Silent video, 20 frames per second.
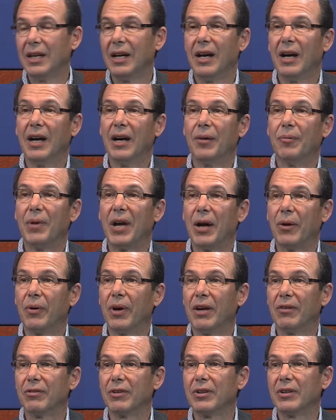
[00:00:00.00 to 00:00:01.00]

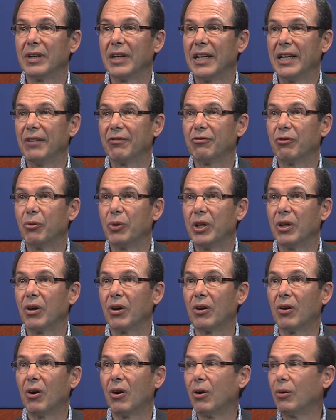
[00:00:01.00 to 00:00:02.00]
However, if we
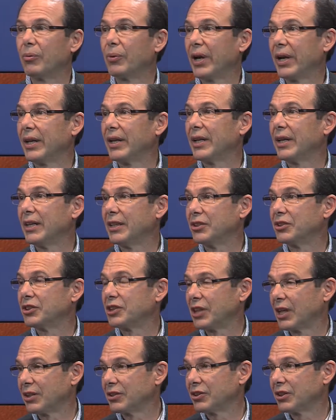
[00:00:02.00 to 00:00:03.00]
are already in
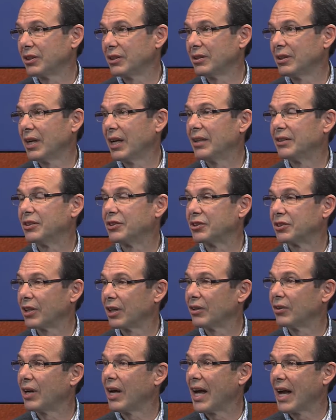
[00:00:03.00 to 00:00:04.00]
session and the
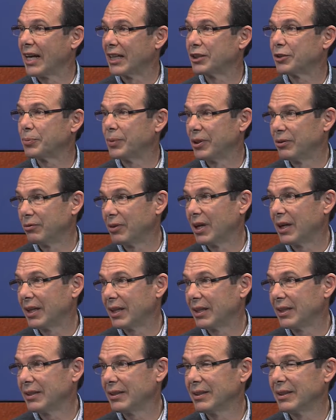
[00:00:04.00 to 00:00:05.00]
shuttle has been
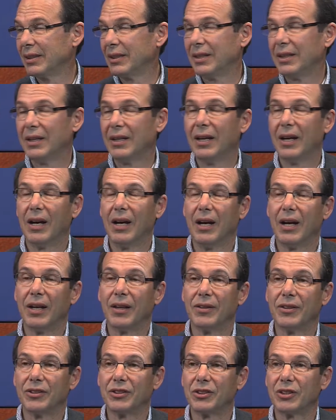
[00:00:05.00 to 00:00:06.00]
running,
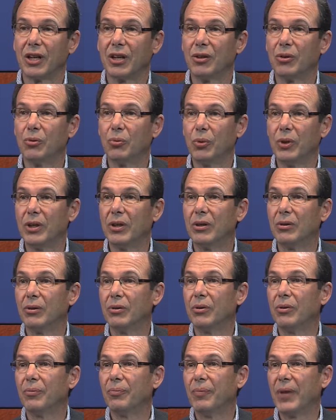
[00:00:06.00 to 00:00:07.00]
the shuttle
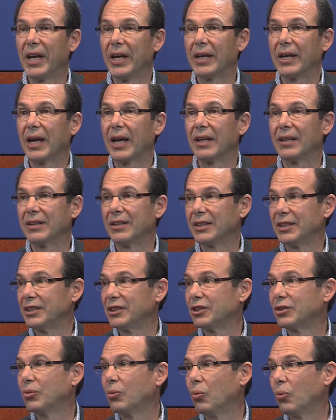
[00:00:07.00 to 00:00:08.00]
will make at
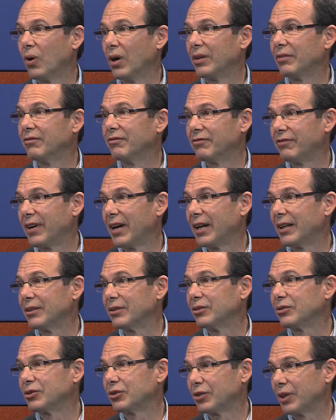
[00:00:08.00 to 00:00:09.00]
least one
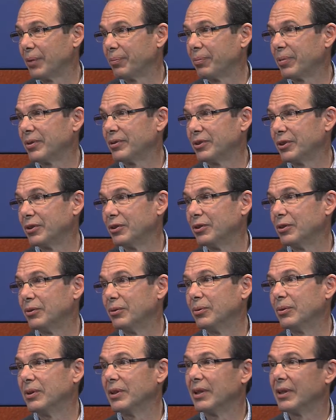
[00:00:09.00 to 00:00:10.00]
final trip
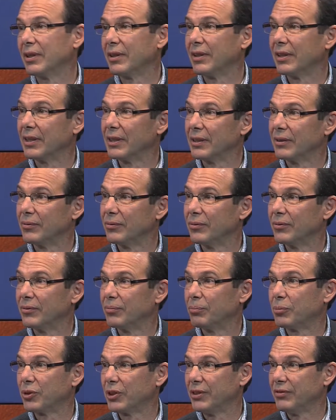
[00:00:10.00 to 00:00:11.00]
to the
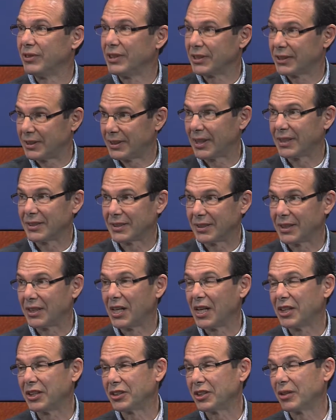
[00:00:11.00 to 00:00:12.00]
previous
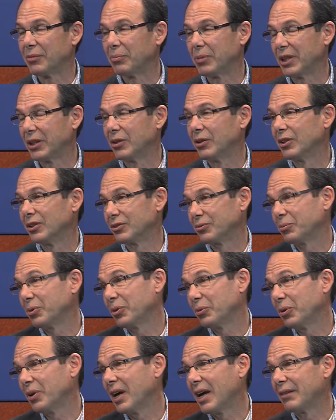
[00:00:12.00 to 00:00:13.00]
destination, because we
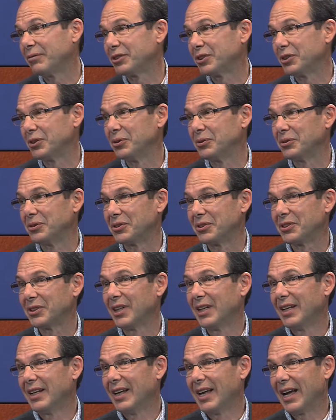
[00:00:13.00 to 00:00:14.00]
will have students
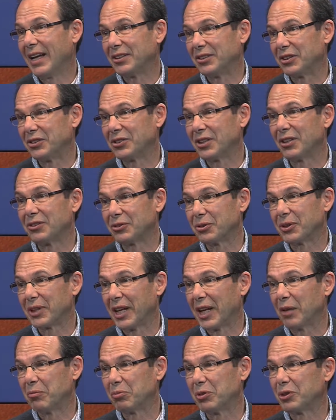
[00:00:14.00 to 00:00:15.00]
at the central
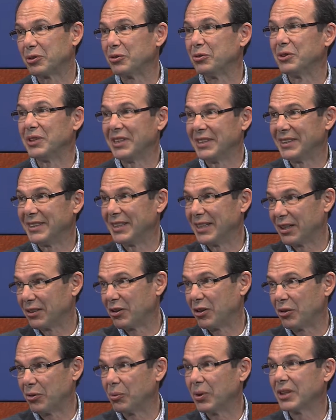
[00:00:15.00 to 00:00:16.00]
campus who need to get
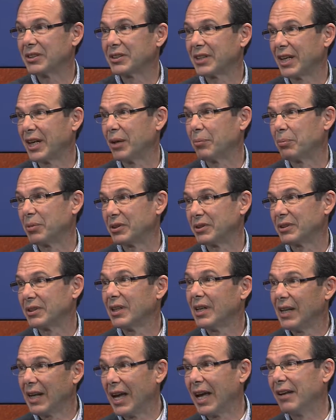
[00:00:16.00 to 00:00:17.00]
to the west campus
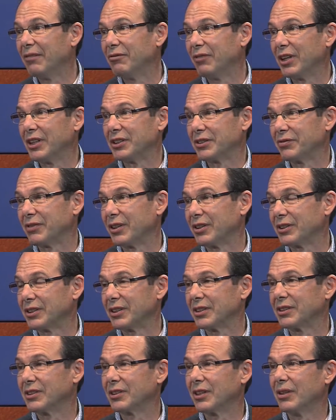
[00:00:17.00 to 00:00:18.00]
and vice
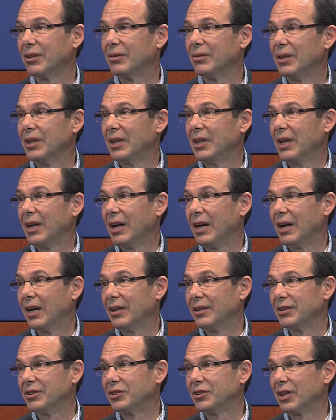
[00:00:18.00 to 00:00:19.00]
versa. So
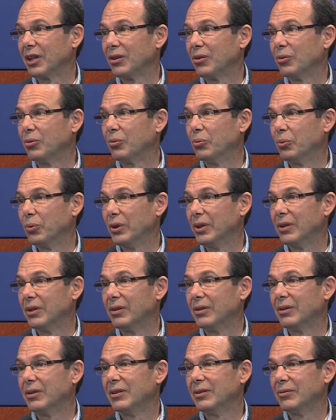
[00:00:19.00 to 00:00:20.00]
the shuttle
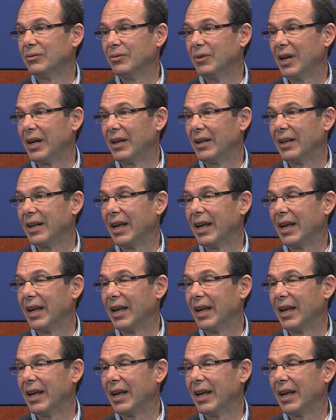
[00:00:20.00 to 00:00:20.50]
will run.